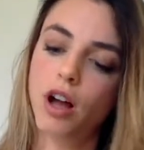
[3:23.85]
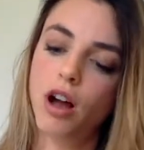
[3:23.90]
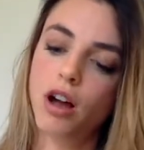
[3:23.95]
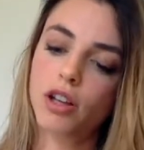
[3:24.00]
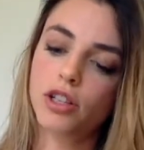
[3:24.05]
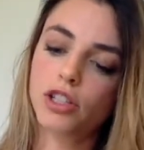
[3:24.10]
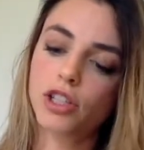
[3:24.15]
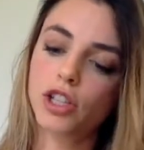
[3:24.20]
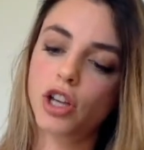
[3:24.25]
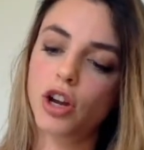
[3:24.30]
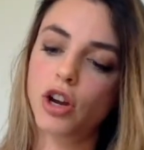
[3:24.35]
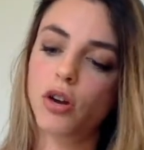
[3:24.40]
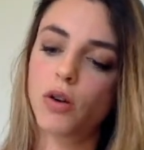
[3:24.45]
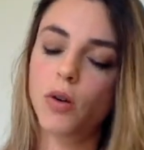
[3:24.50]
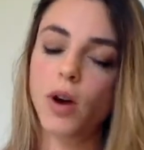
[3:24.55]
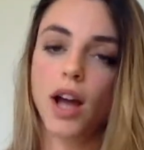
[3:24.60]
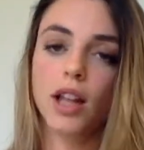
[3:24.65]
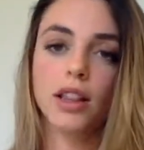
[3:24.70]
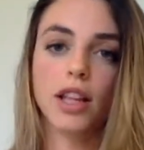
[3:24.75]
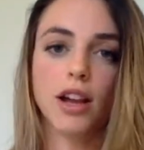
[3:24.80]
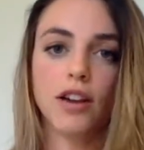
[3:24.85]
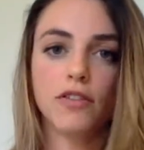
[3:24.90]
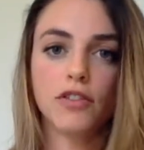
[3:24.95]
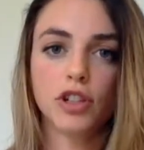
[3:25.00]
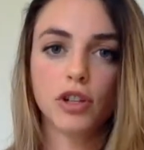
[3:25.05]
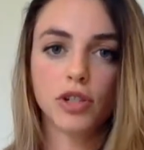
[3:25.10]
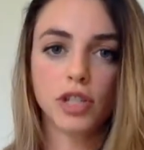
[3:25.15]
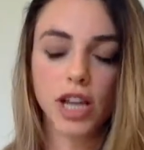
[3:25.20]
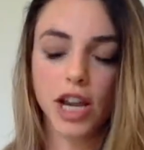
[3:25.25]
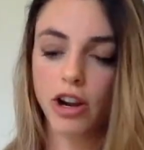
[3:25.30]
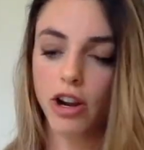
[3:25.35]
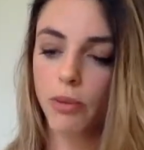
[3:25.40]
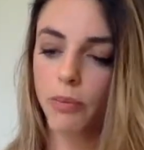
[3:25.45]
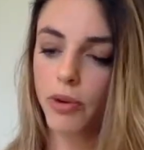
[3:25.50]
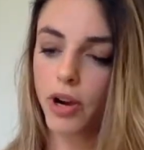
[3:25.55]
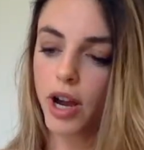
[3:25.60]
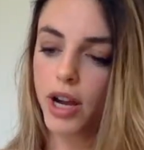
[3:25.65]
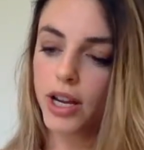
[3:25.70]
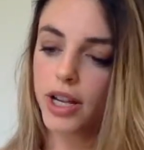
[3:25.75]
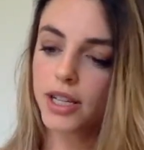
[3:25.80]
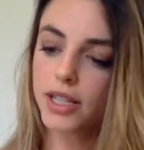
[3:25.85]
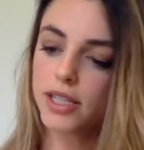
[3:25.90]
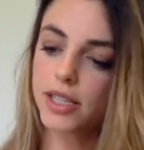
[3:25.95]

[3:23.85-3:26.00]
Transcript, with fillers: Also, I love doTERRA products.